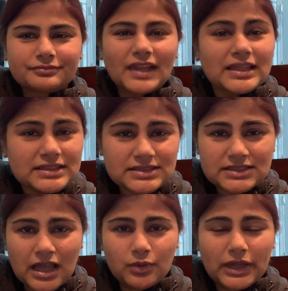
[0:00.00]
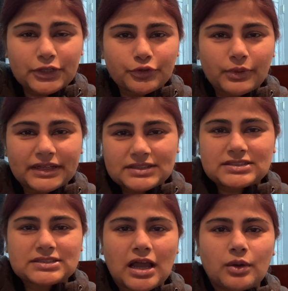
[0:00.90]
this is how i grow and this
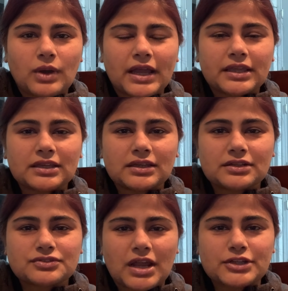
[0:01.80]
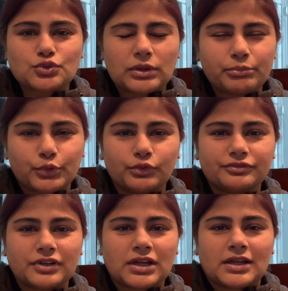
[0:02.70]
is how i try to improve
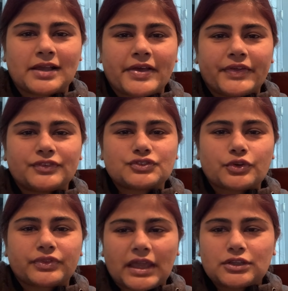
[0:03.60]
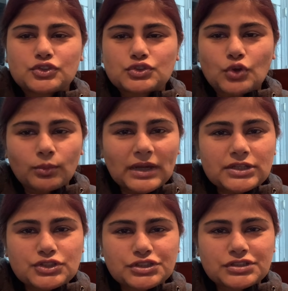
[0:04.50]
so thank you so
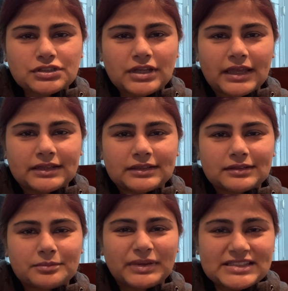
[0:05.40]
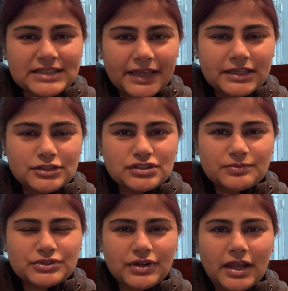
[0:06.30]
much and uh, please like and
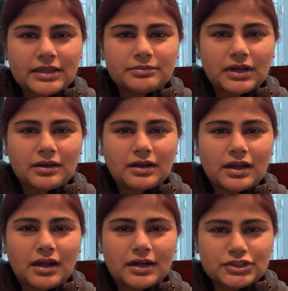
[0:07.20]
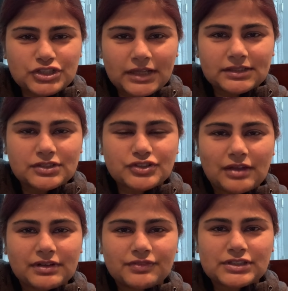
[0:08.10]
subscribe our channel
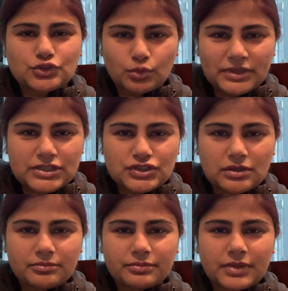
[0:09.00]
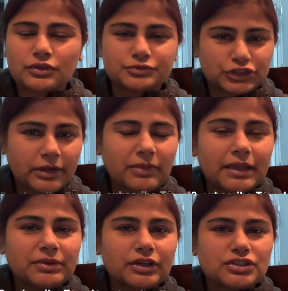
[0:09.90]
travel with Sobia Jib share my
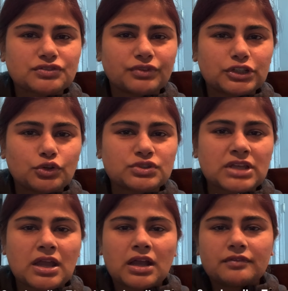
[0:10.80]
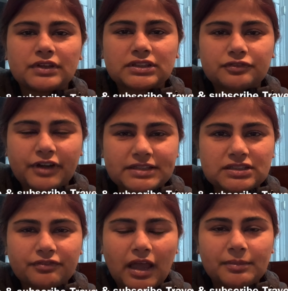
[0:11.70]
immigration videos with friends
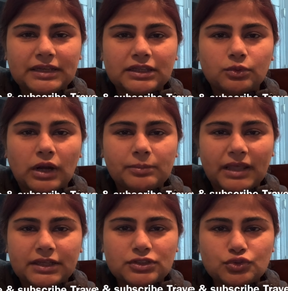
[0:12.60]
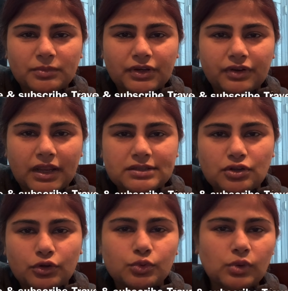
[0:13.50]
and family who are planning to immigrate
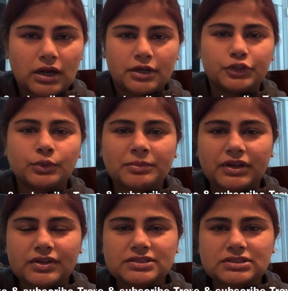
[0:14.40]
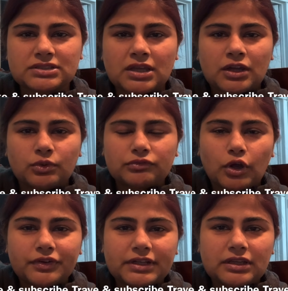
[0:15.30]
or who are new immigrants who have
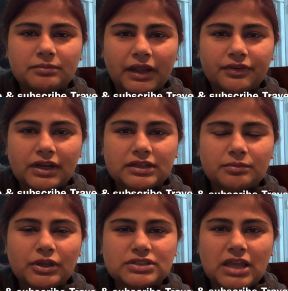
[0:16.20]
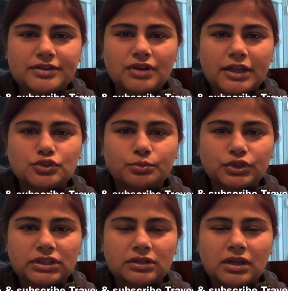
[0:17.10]
already migrated because I try to put
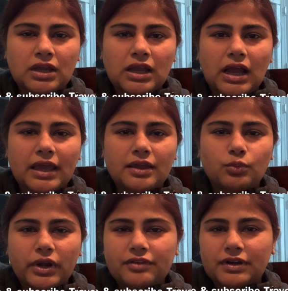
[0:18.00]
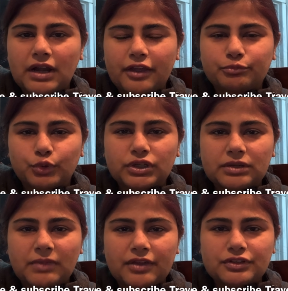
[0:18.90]
in I whatever I've put in
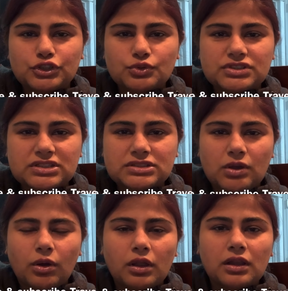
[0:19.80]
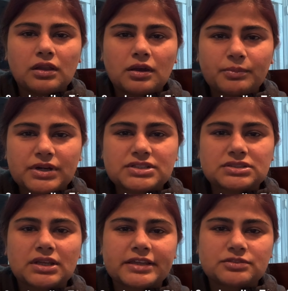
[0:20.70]
my videos is all
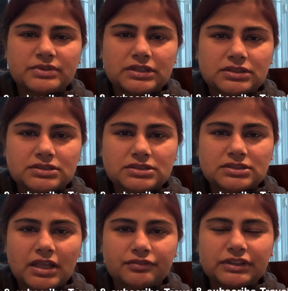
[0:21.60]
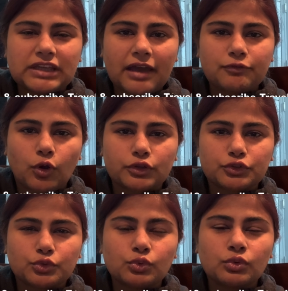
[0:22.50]
personal experience that we have gone
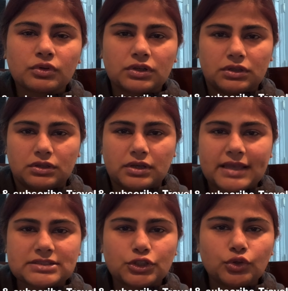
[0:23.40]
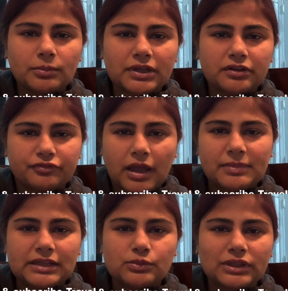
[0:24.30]
through uh, as a new immigrant
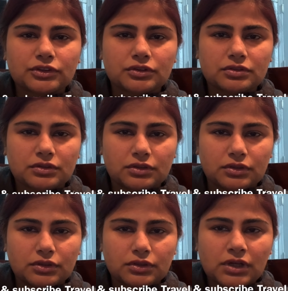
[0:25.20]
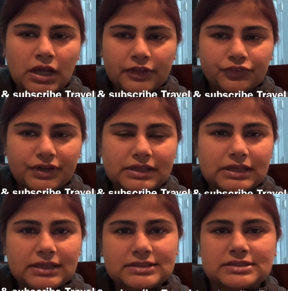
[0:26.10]
family with uh, three
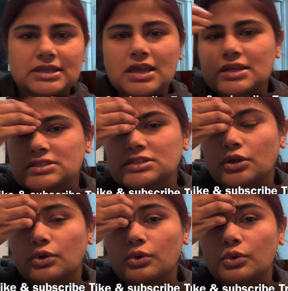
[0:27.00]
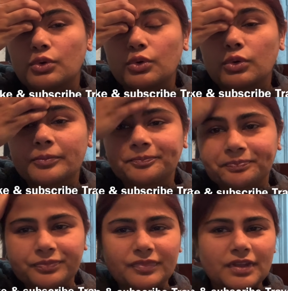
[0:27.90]
kids so
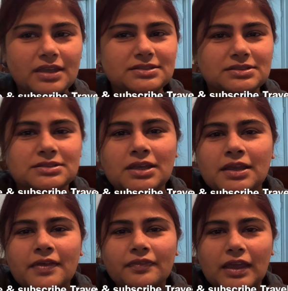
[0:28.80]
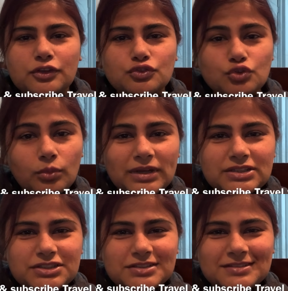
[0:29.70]
yes thank you so
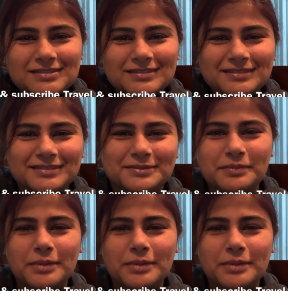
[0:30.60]
much bye